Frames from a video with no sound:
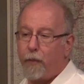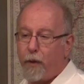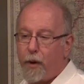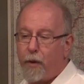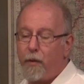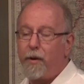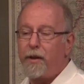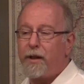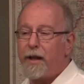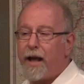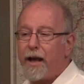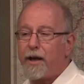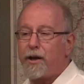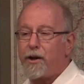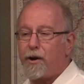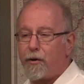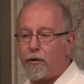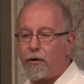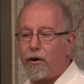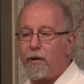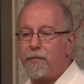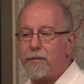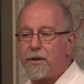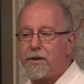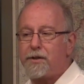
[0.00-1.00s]
we would like your
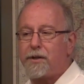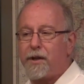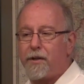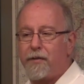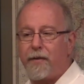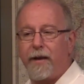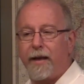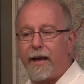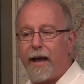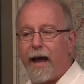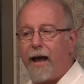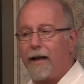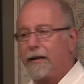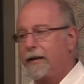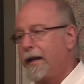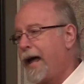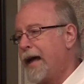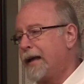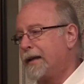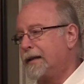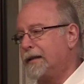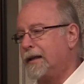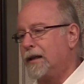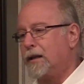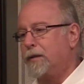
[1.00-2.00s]
group just to think out
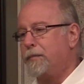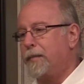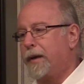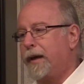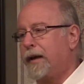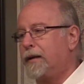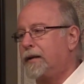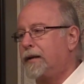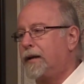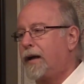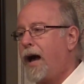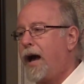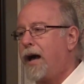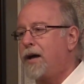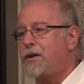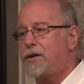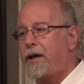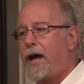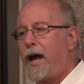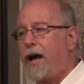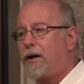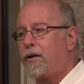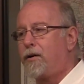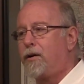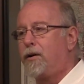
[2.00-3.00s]
loud a little bit. Gosh,
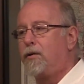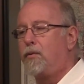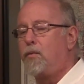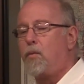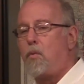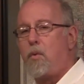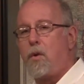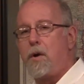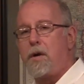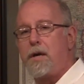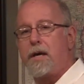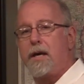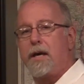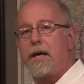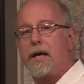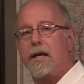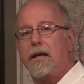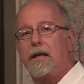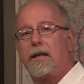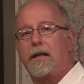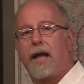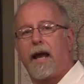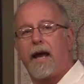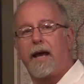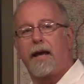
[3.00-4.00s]
how could
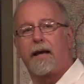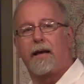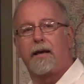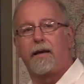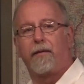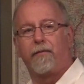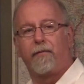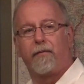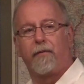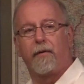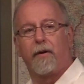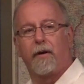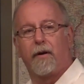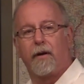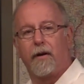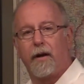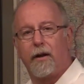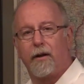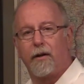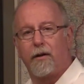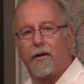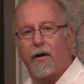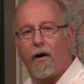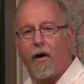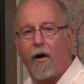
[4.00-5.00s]
we take
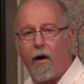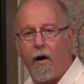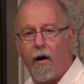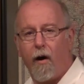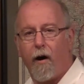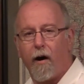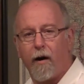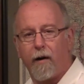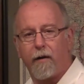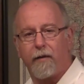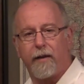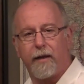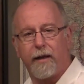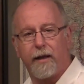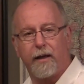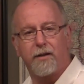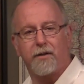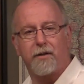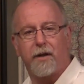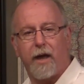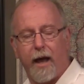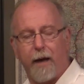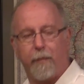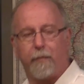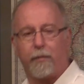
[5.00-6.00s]
to heart the
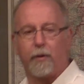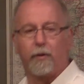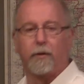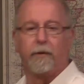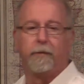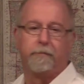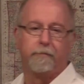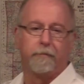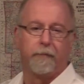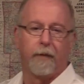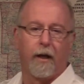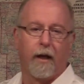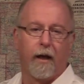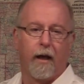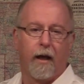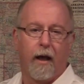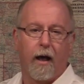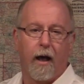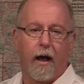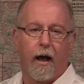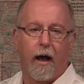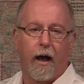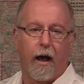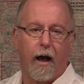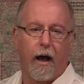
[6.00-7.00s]
example
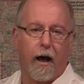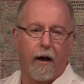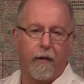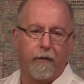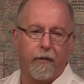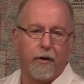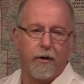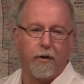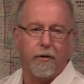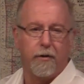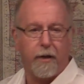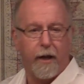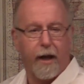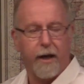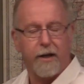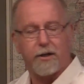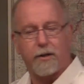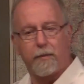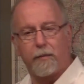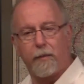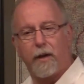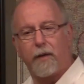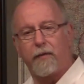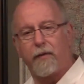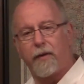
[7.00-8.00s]
of the New
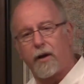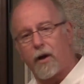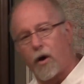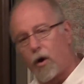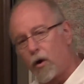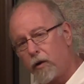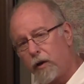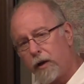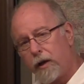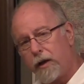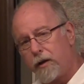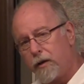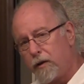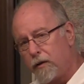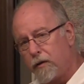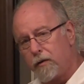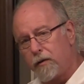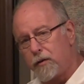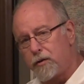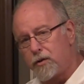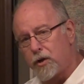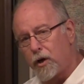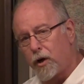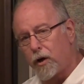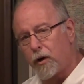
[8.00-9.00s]
Testament, the early
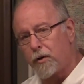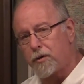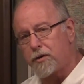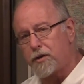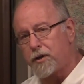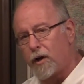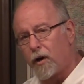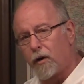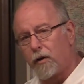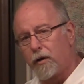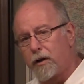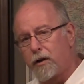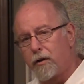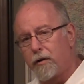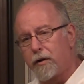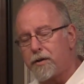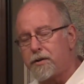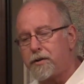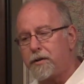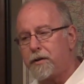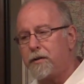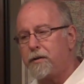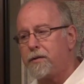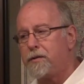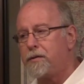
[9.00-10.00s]
church, the early
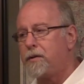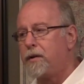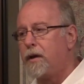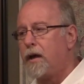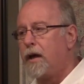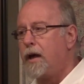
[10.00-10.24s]
Christians,